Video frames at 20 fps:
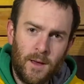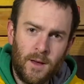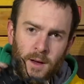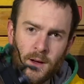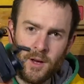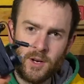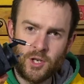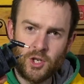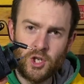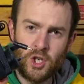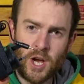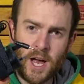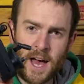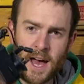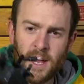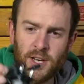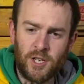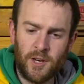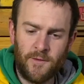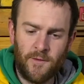a
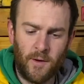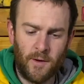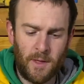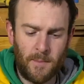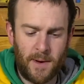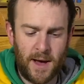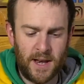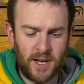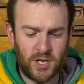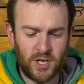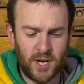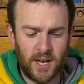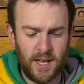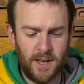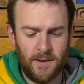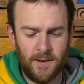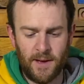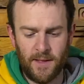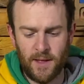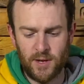charger for the battery,
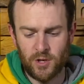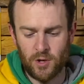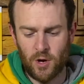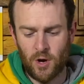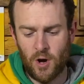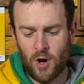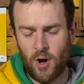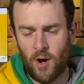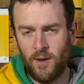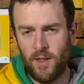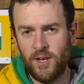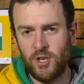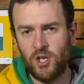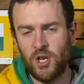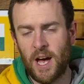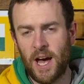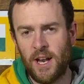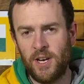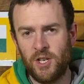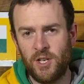and that's all this
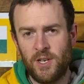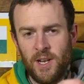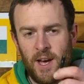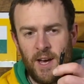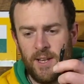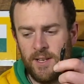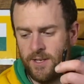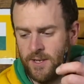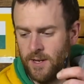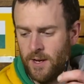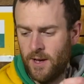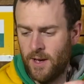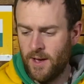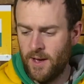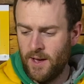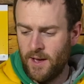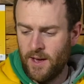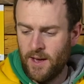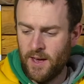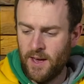charger does
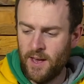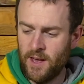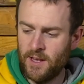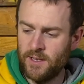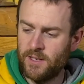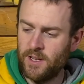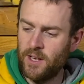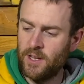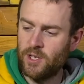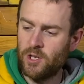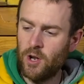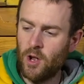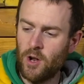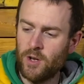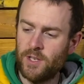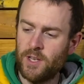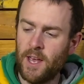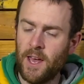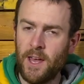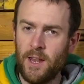is it
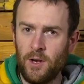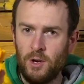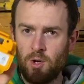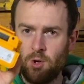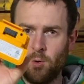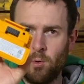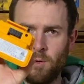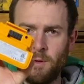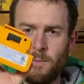slots into the